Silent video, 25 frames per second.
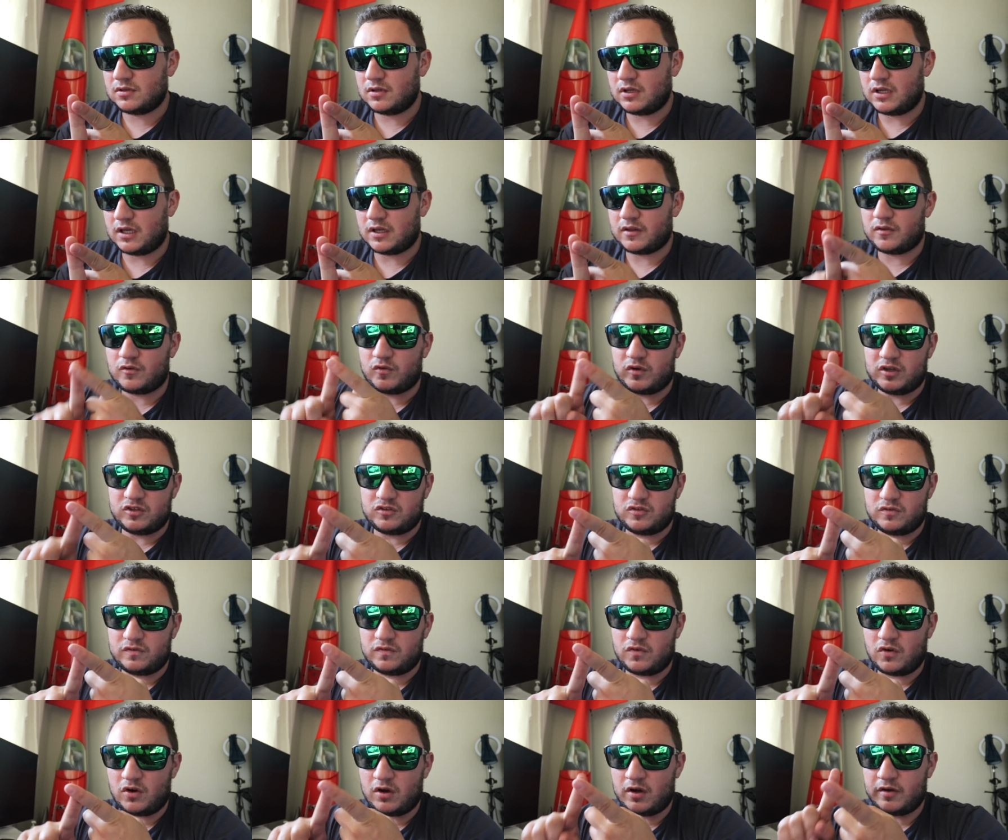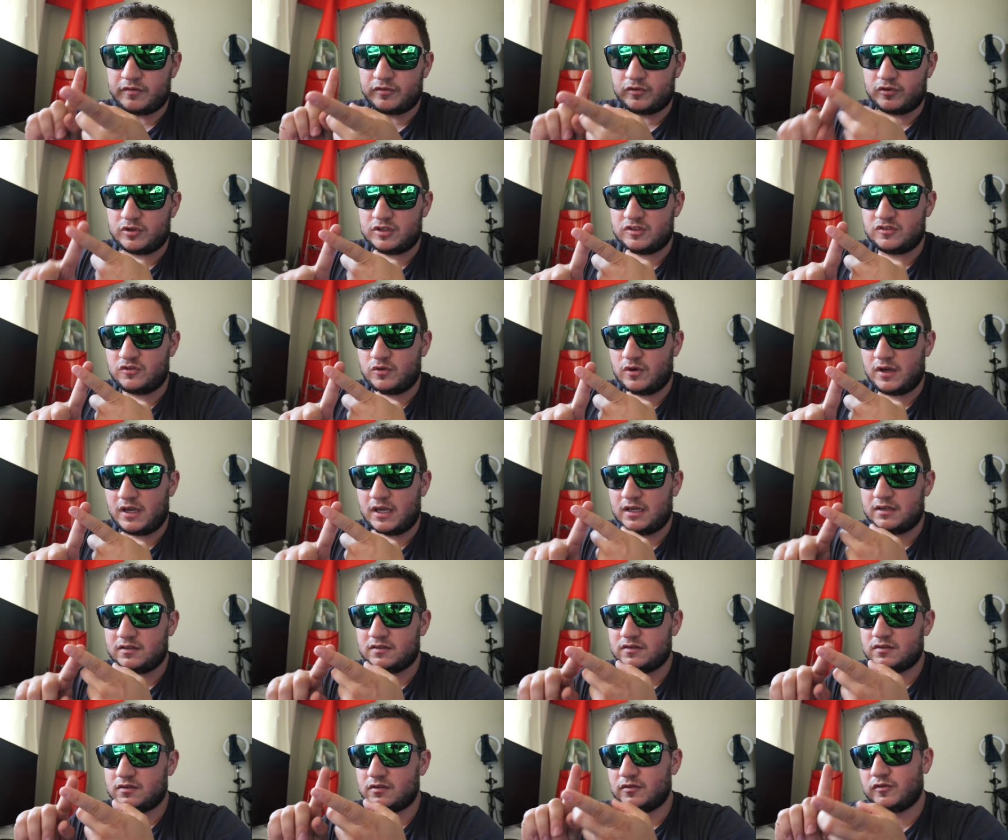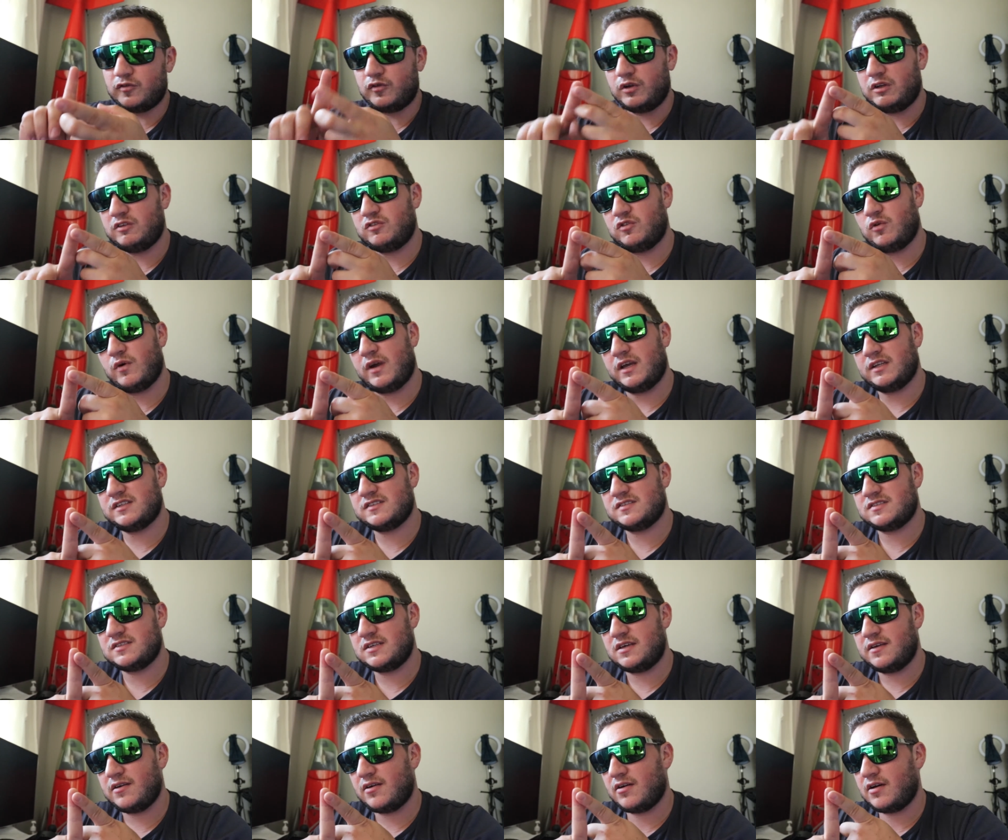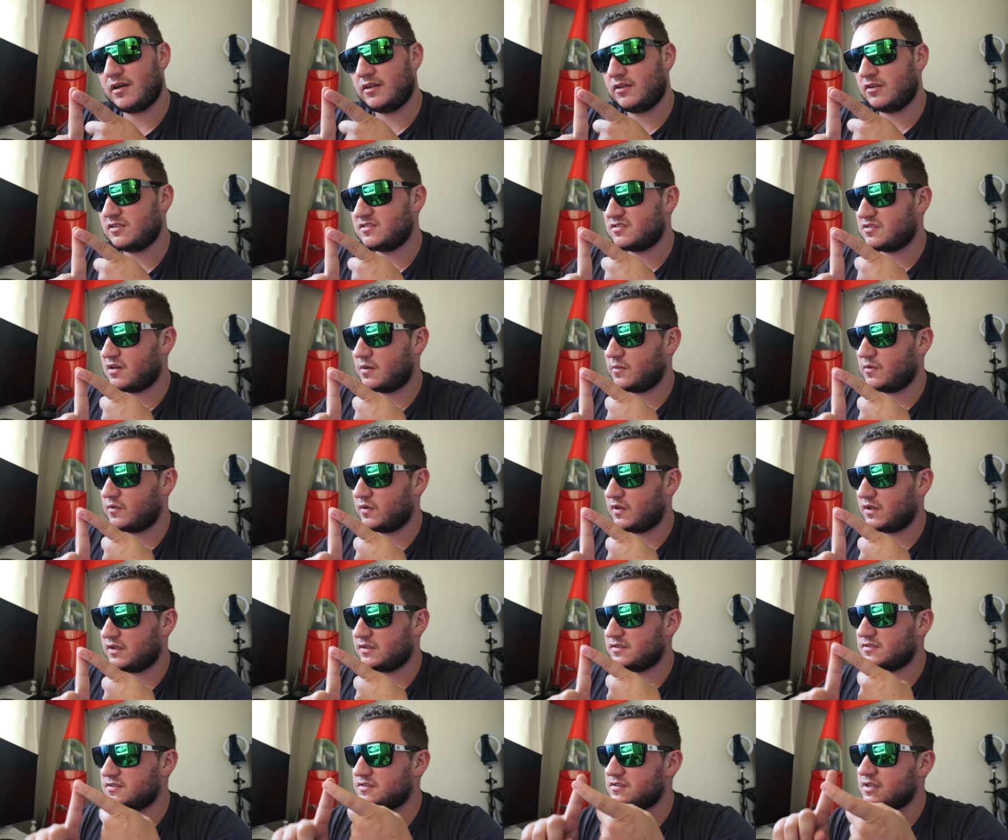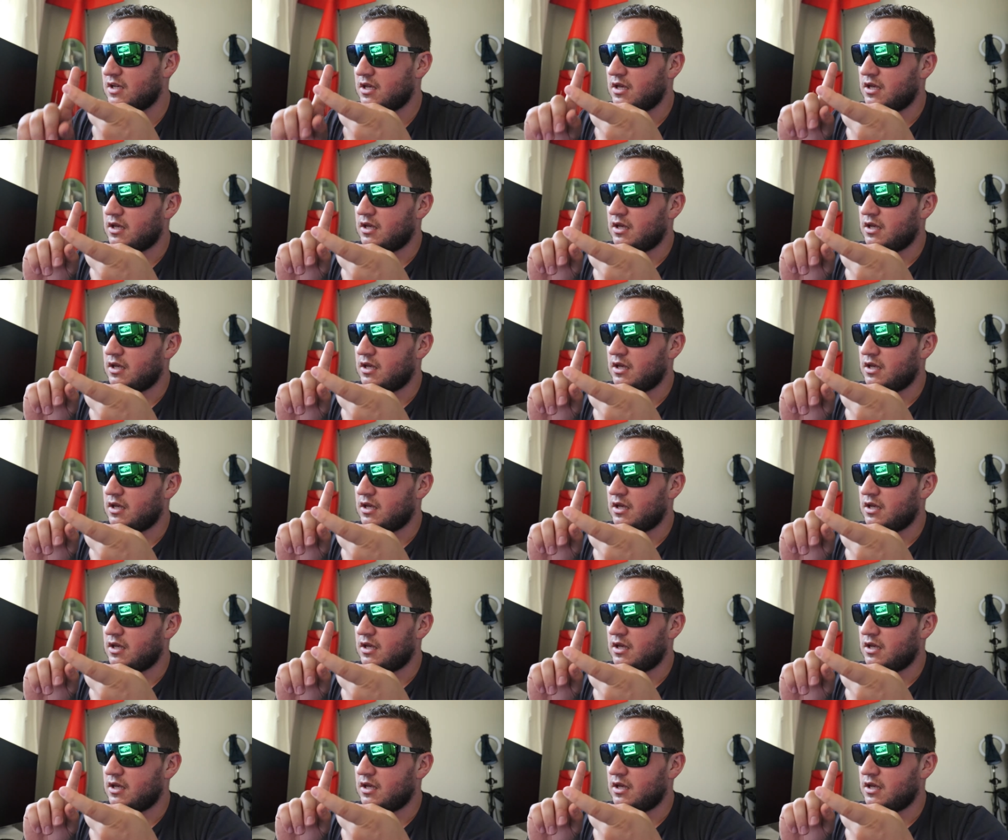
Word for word: like 325, 328, 328 CI, those type of things.